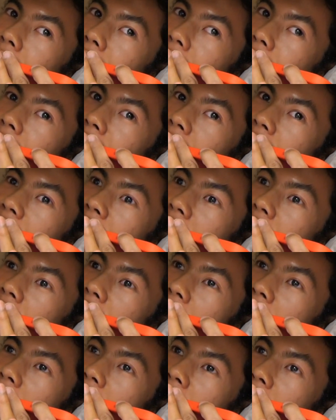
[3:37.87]
teeth,
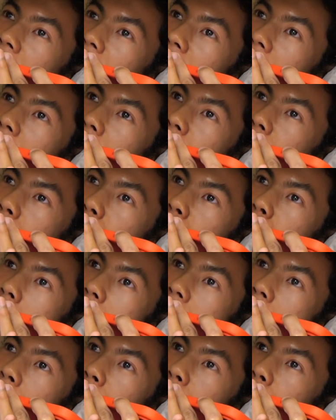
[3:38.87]
and I just
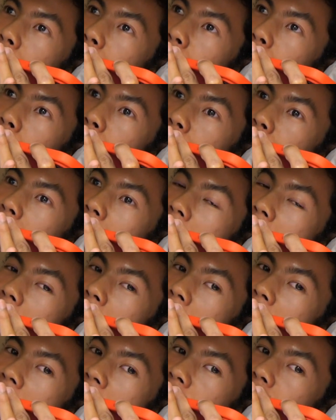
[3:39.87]
run out the room. Like
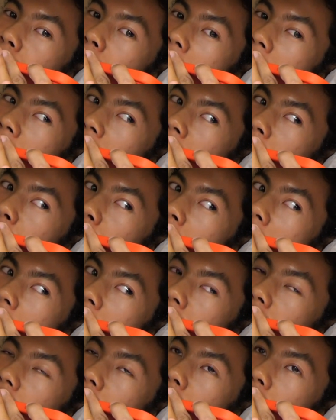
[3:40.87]
I have my little
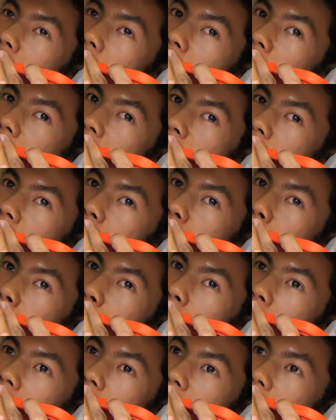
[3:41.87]
outfit on and it's just
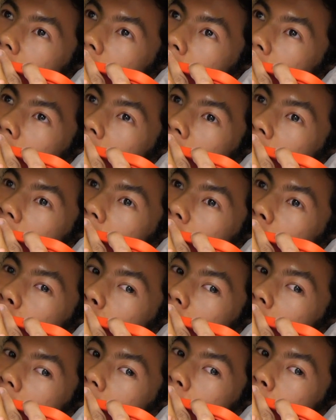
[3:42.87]
crazy and I
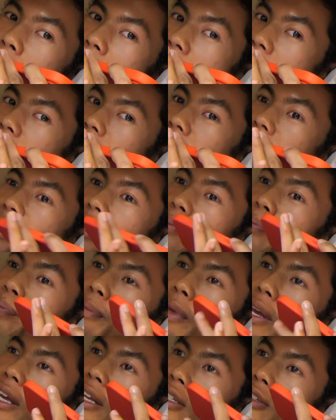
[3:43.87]
look like a mess,
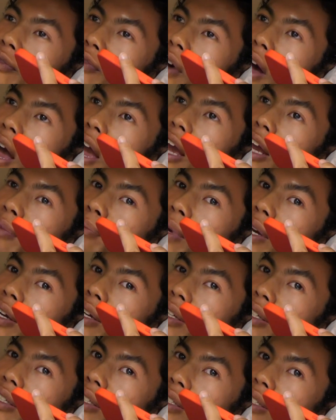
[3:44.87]
but I'm like, it's fine
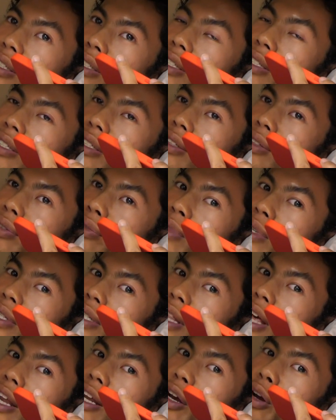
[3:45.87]
because I'm
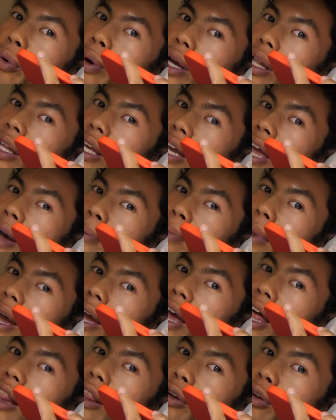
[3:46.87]
just there to quickly get
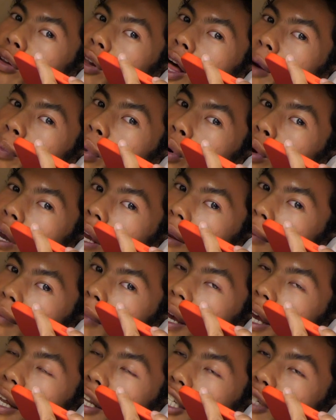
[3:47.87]
a little
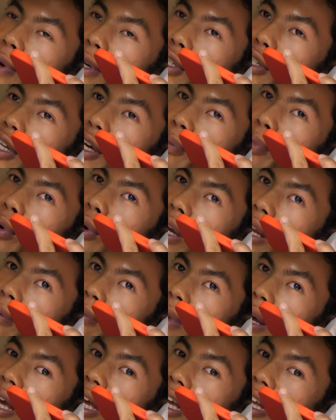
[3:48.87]
appointment. So I do the
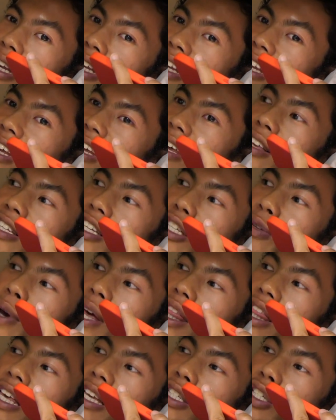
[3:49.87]
appointment, and this is
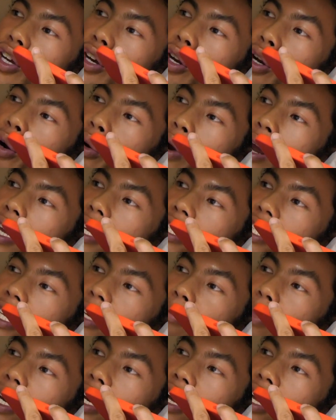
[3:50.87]
where things go
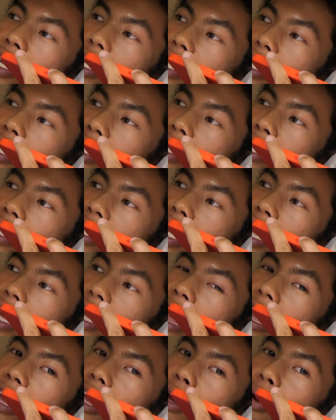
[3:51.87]
crazy because
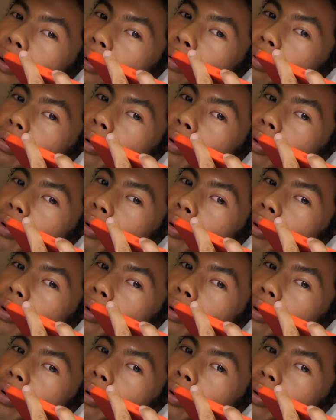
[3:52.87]
I